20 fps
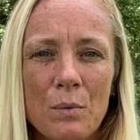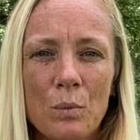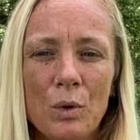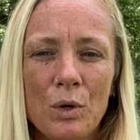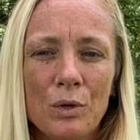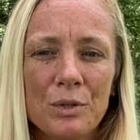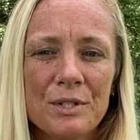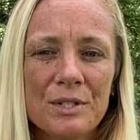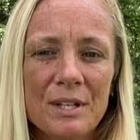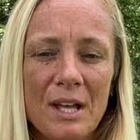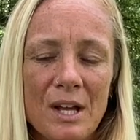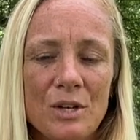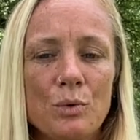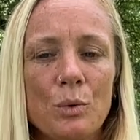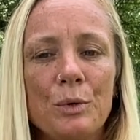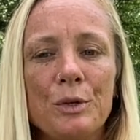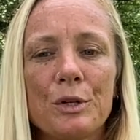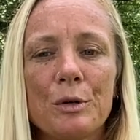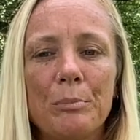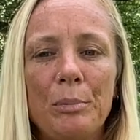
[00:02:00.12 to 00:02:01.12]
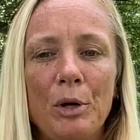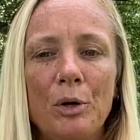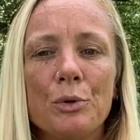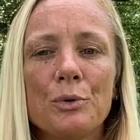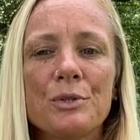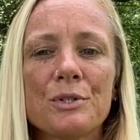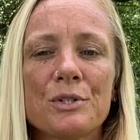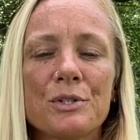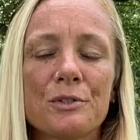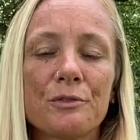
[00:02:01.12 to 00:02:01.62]
will schedule your
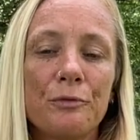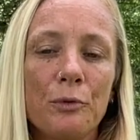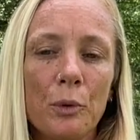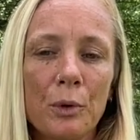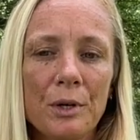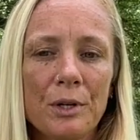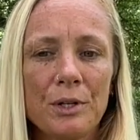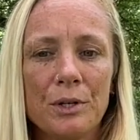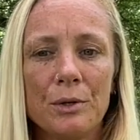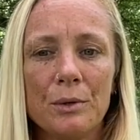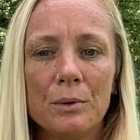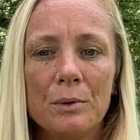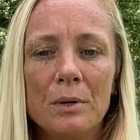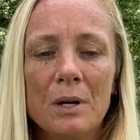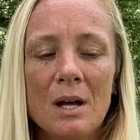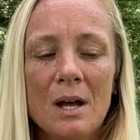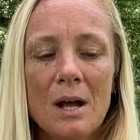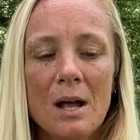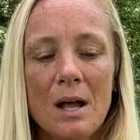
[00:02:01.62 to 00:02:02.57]
posts for you.